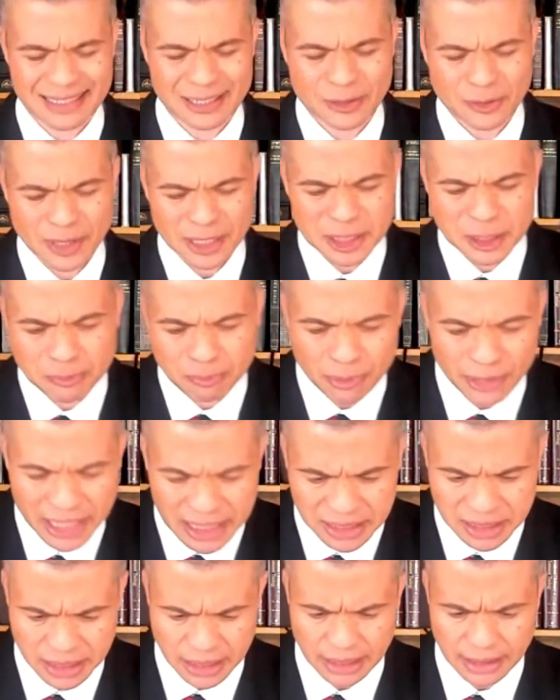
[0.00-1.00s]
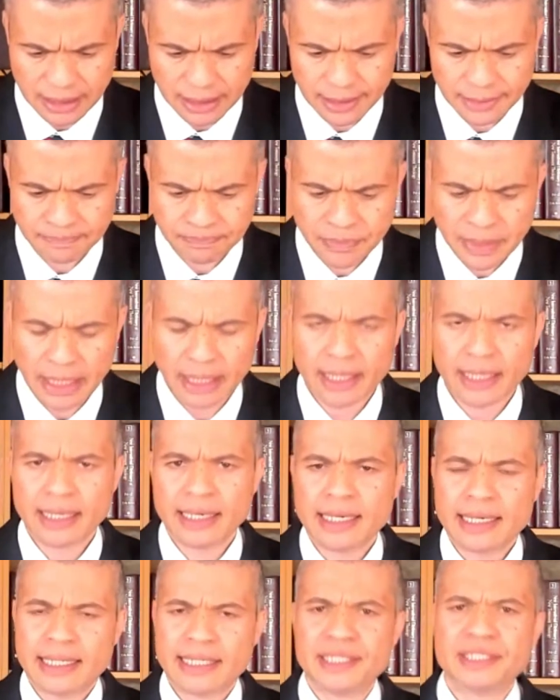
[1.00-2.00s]
and to express here
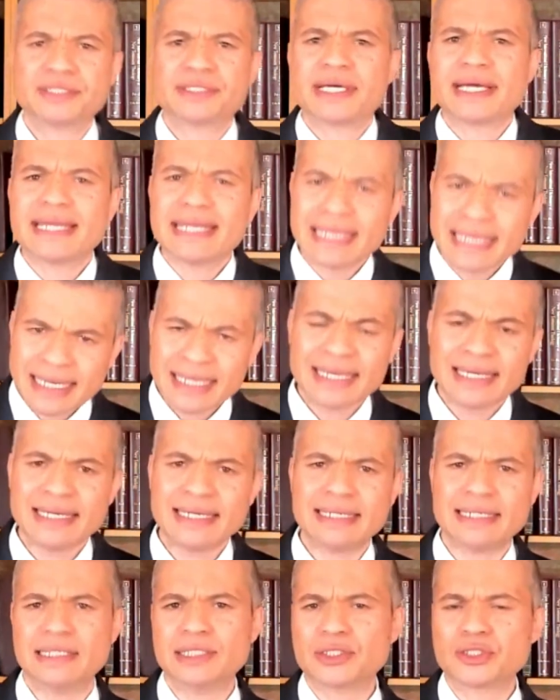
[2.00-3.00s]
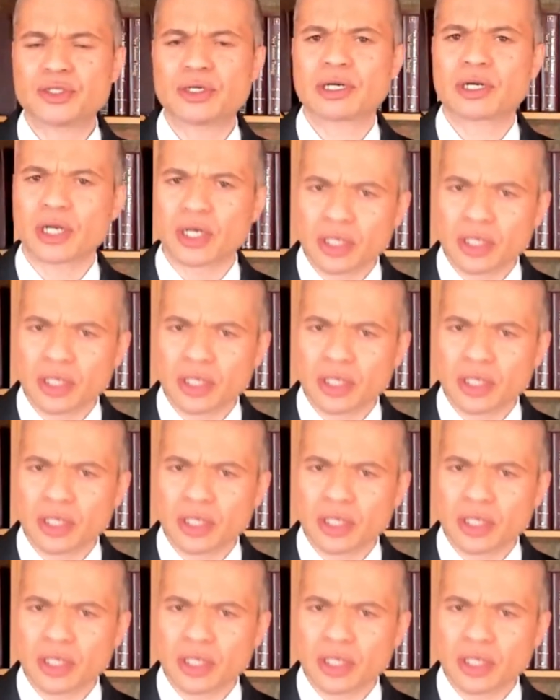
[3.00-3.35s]
is that he is not